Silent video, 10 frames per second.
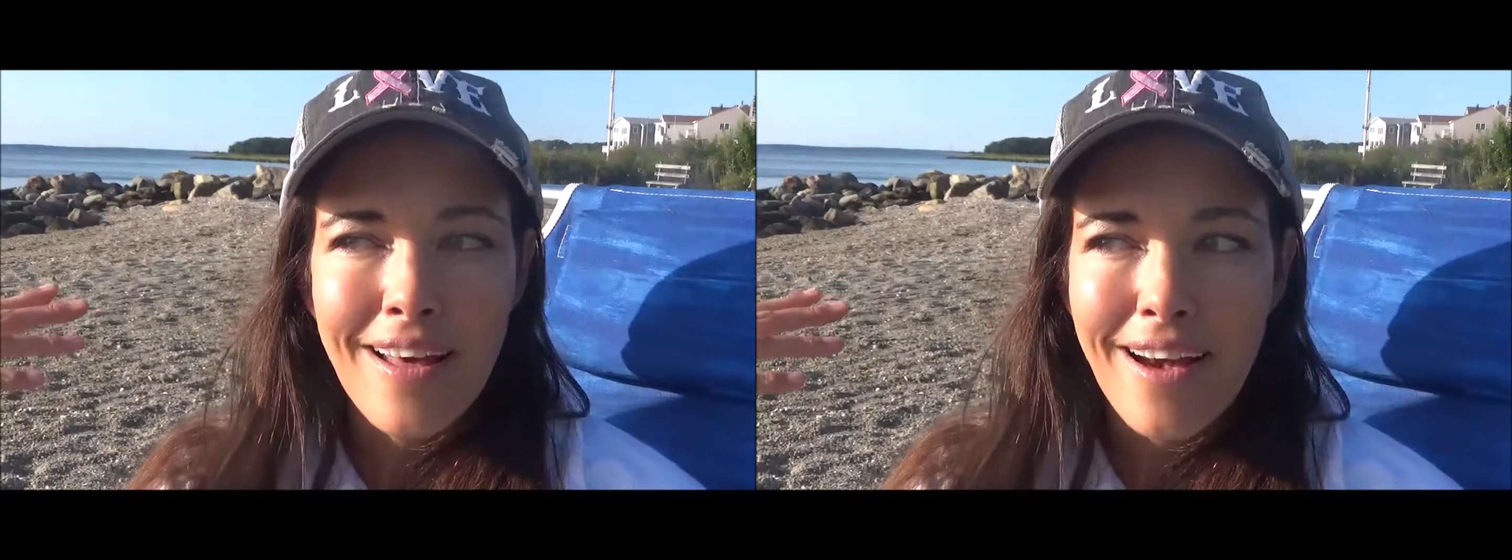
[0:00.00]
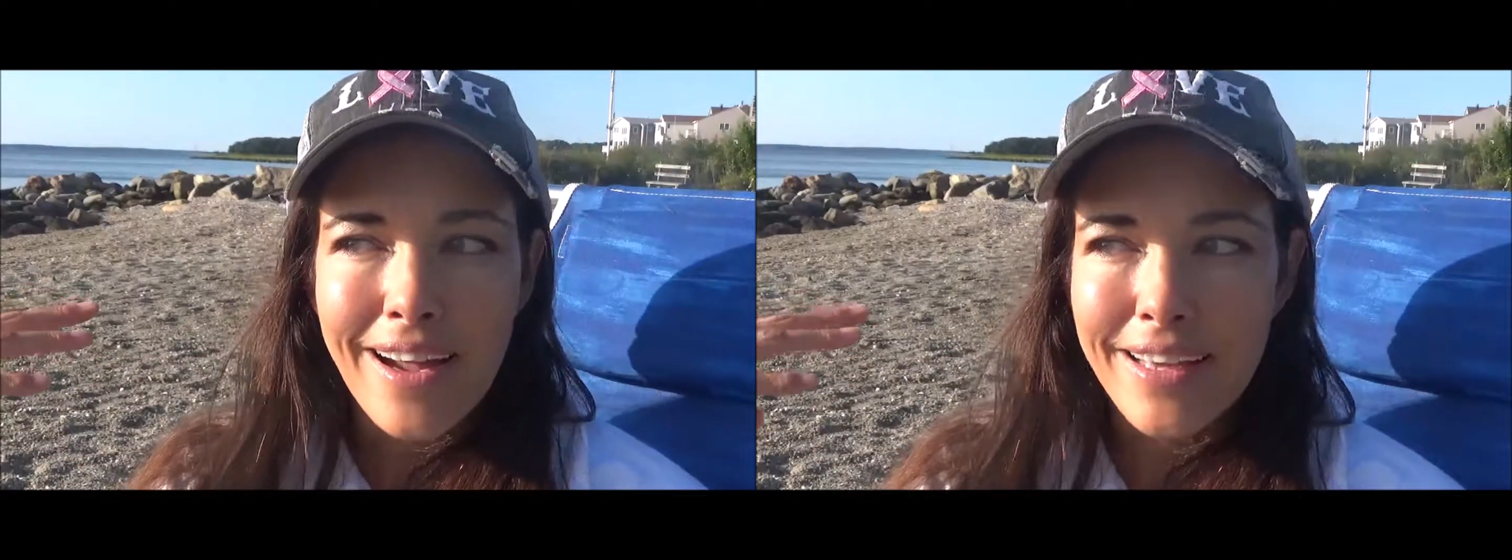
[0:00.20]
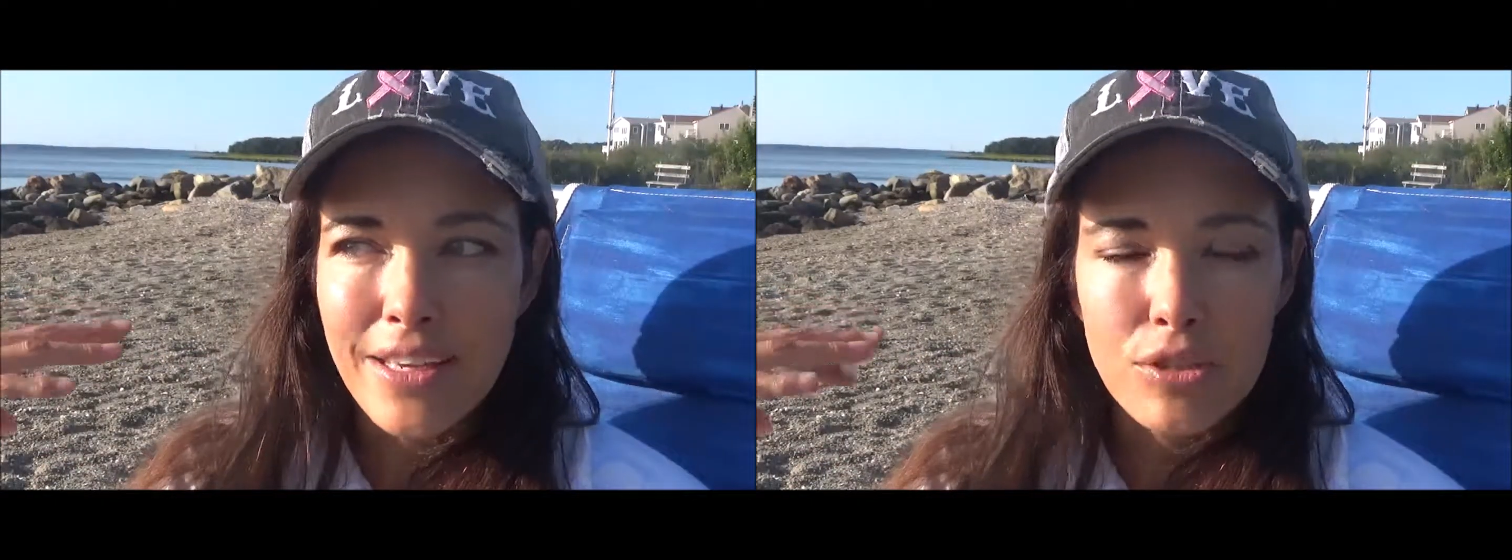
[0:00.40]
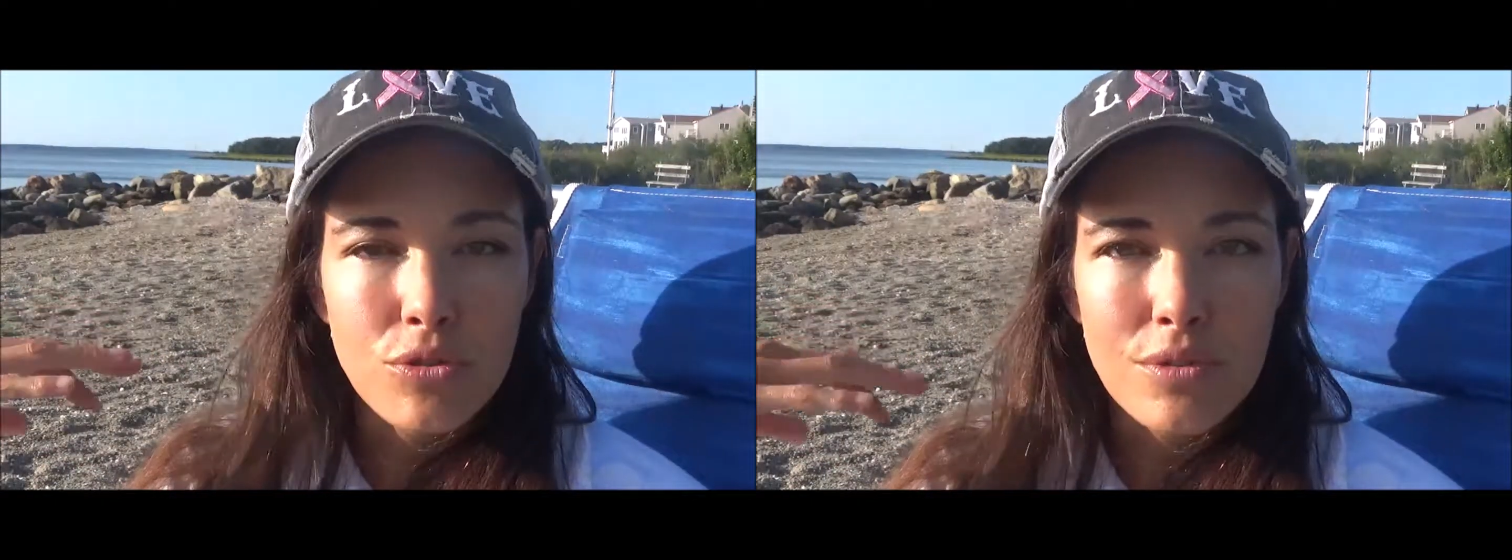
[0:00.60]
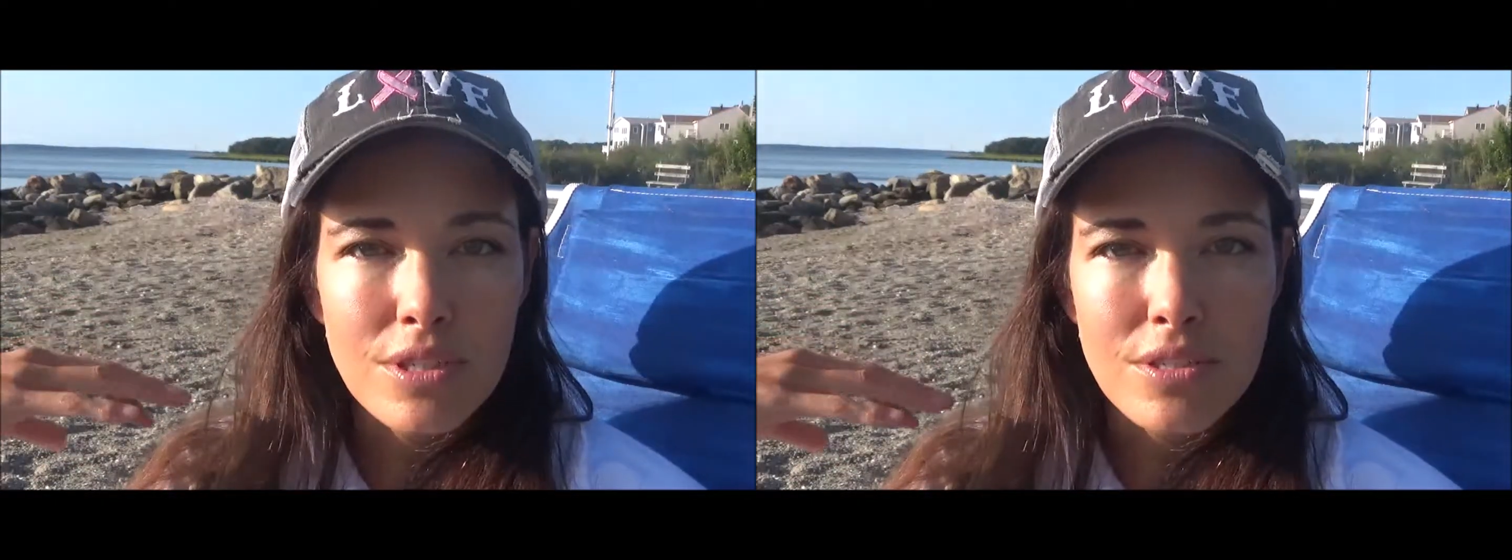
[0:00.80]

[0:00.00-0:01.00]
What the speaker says: I can't do these